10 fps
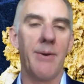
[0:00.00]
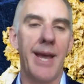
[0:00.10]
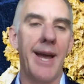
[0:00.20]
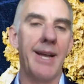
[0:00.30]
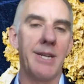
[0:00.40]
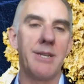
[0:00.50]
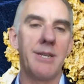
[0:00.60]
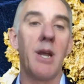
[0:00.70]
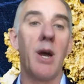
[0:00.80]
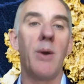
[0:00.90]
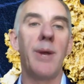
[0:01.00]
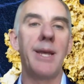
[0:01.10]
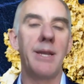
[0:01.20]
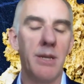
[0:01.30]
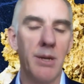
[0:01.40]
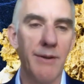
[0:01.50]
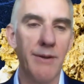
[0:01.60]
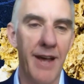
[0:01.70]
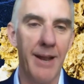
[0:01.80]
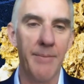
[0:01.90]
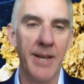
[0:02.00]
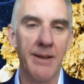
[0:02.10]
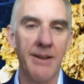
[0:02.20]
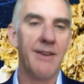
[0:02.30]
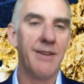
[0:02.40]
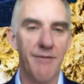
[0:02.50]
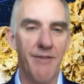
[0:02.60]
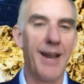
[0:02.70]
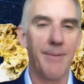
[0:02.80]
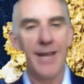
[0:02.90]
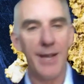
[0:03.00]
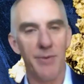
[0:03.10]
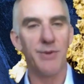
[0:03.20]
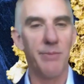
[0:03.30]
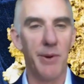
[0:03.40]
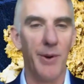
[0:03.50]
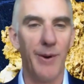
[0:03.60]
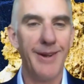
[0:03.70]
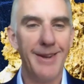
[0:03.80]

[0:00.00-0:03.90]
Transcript: cash to go into development. Development equals more